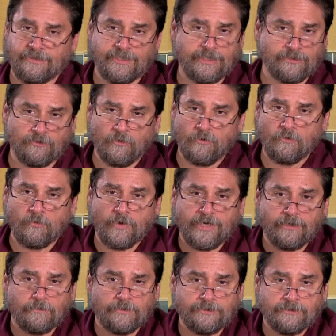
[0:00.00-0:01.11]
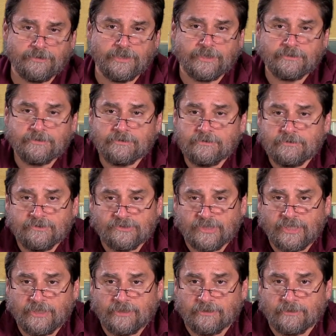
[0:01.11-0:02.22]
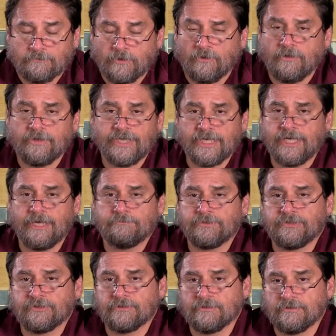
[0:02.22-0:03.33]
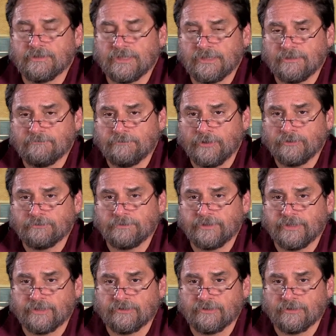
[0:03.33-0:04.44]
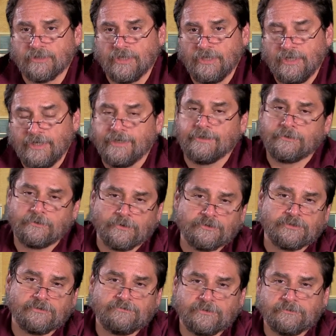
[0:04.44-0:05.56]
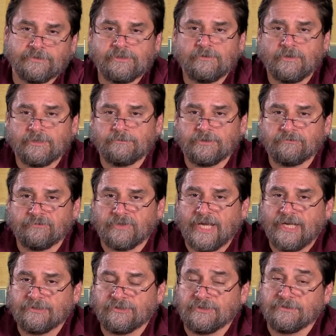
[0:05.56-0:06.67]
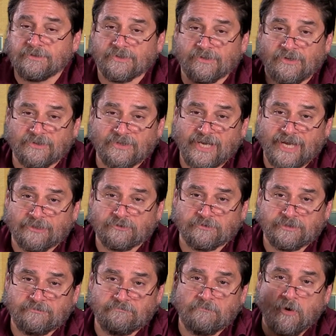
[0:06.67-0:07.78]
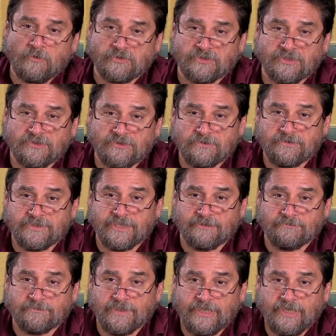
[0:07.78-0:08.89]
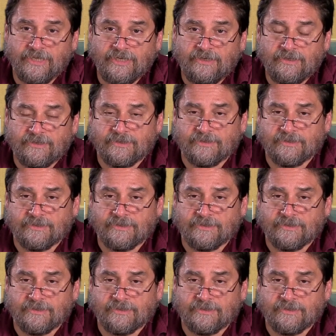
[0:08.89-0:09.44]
and then they go away when you're done saying them. All that happens in post-production. And of course, if you really want to be flashy, you can actually motion to them